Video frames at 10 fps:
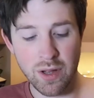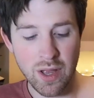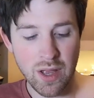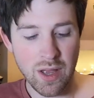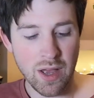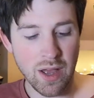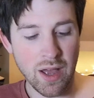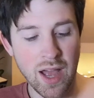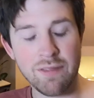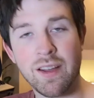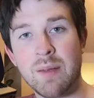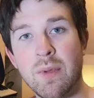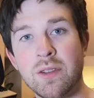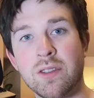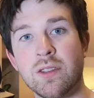But I
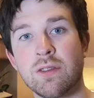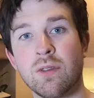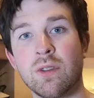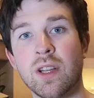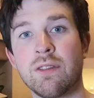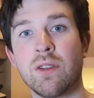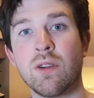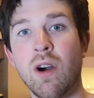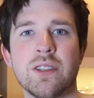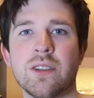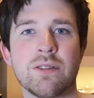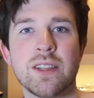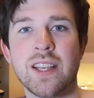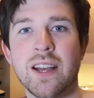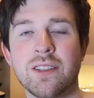find it most useful if you want to go to a
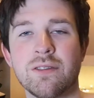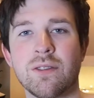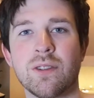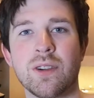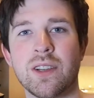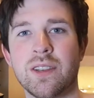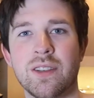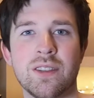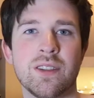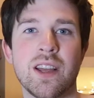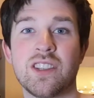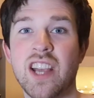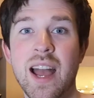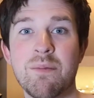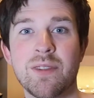friend's house for
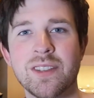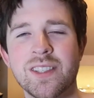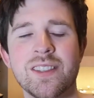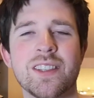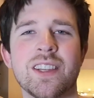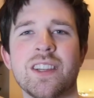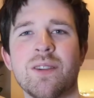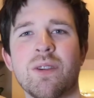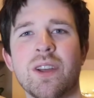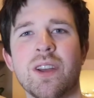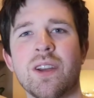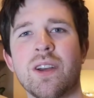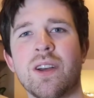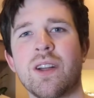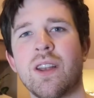a jam, for instance, and you don't want
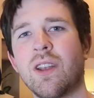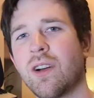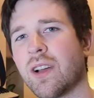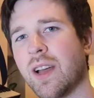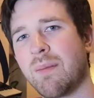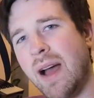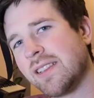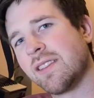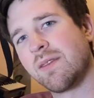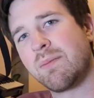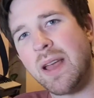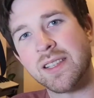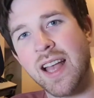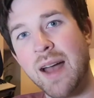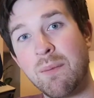to lug a massive
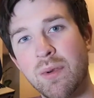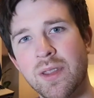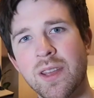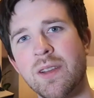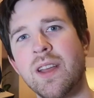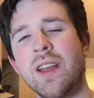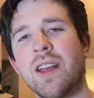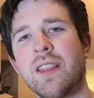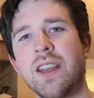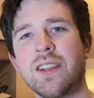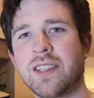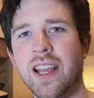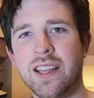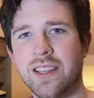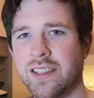bass amp with you, then you
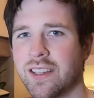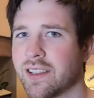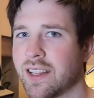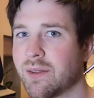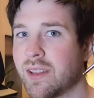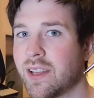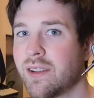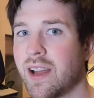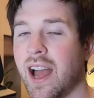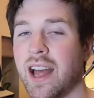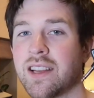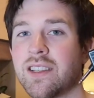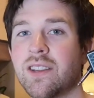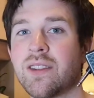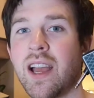can take this little thing with you
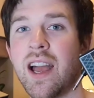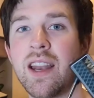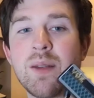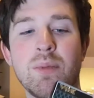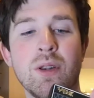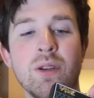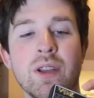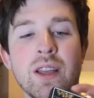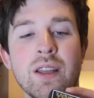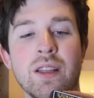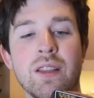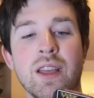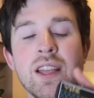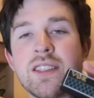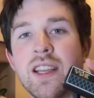and you can plug
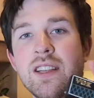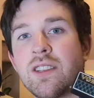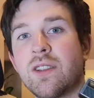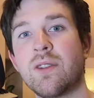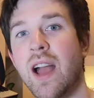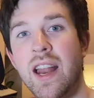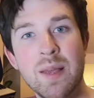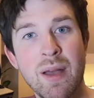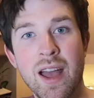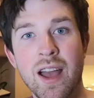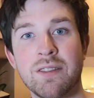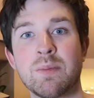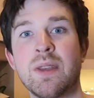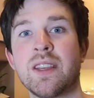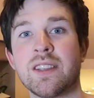it into any pair
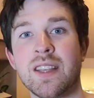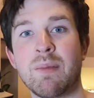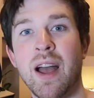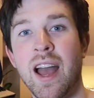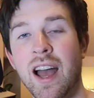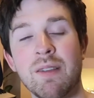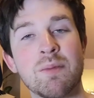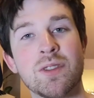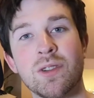of speakers they might have.